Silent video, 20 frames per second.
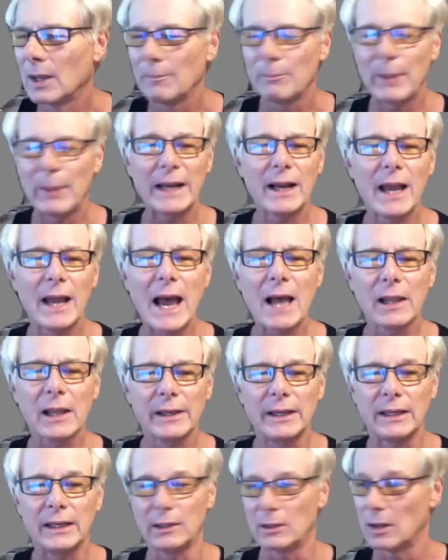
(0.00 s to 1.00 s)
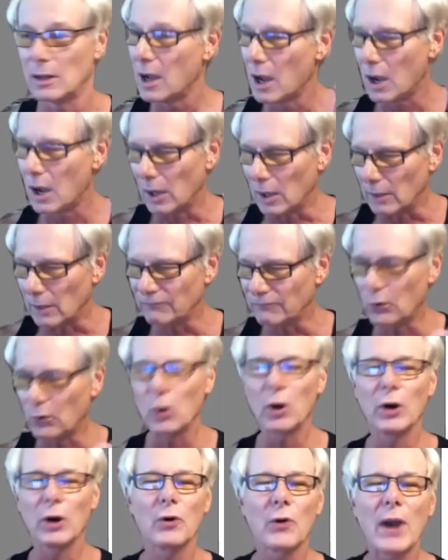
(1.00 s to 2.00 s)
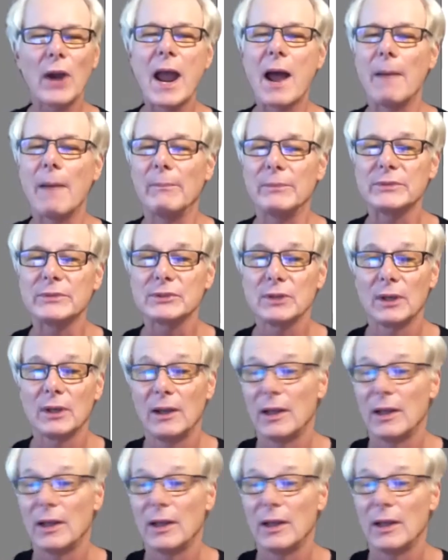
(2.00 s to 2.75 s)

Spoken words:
Beta alanine, 4 grams.